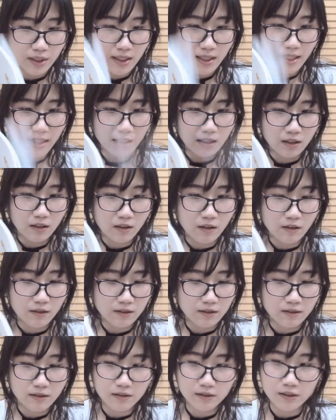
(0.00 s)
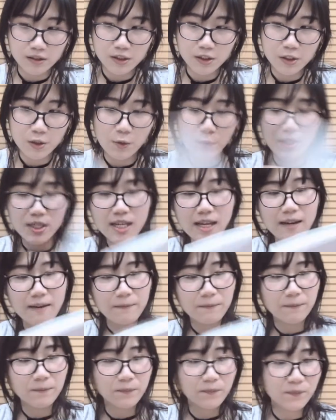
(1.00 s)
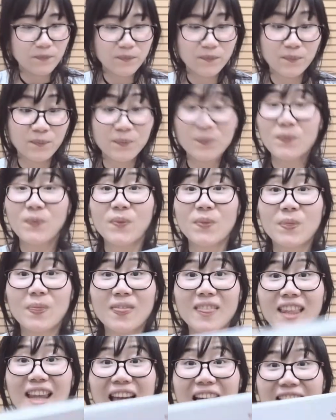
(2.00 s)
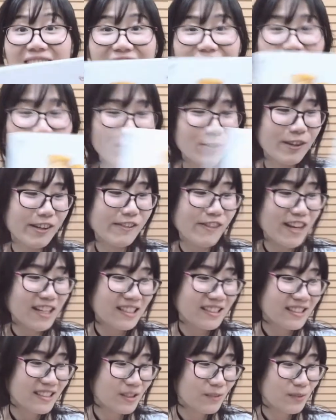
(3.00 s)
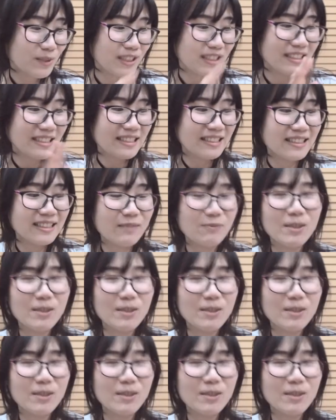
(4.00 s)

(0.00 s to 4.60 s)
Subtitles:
I like it a lot. So, yeah. Not regretting this purchase.